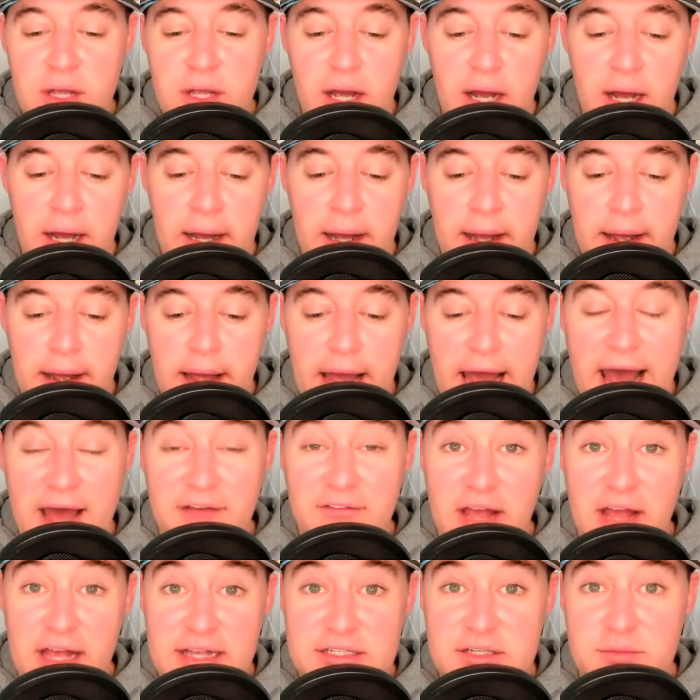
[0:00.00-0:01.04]
have
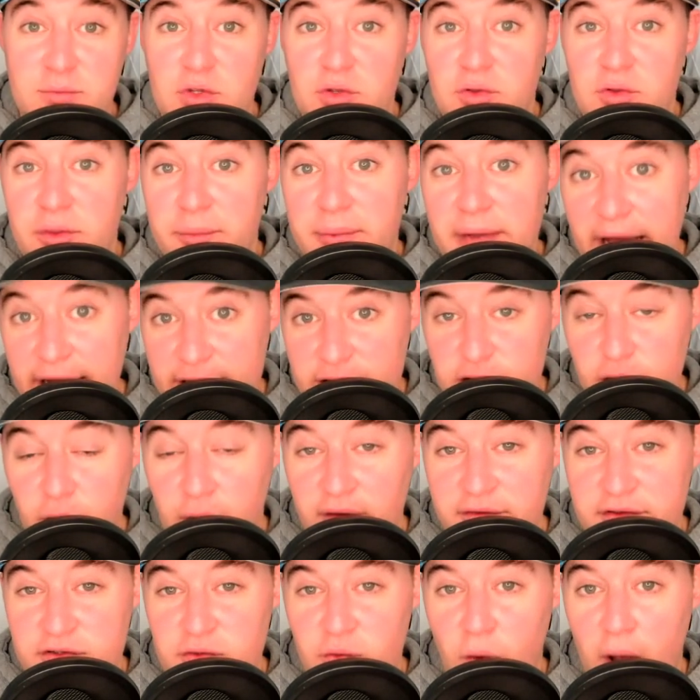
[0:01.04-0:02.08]
SMU in the
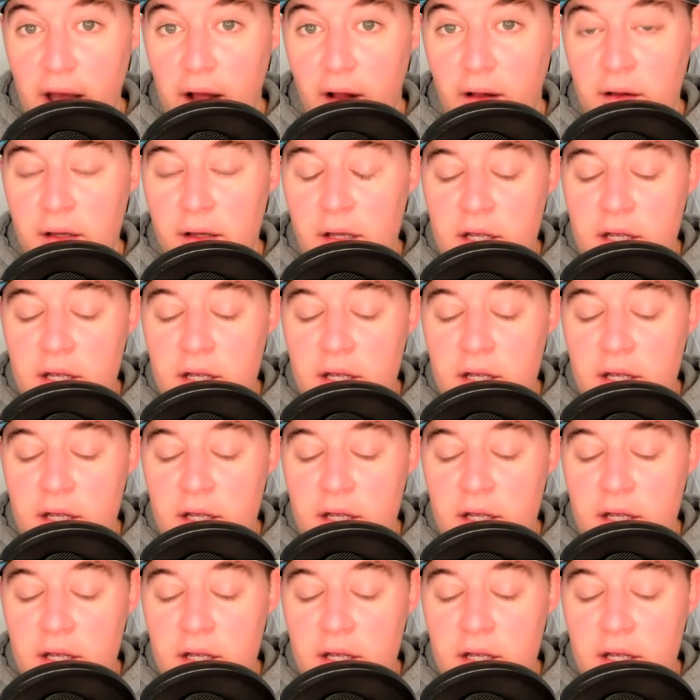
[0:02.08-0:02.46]
Pac-12 as well.